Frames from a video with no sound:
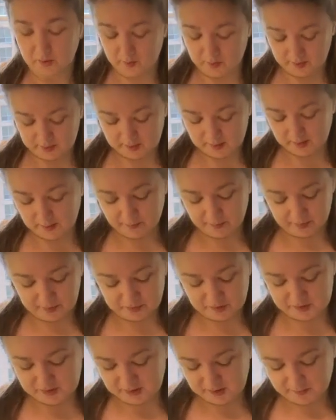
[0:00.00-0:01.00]
of butter you want,
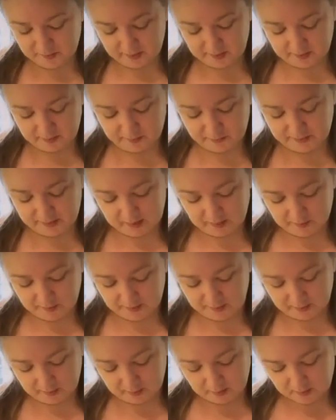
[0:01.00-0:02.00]
nut butter, seed butter,
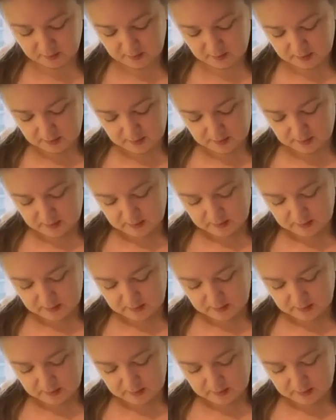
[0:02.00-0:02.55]
peanut butter.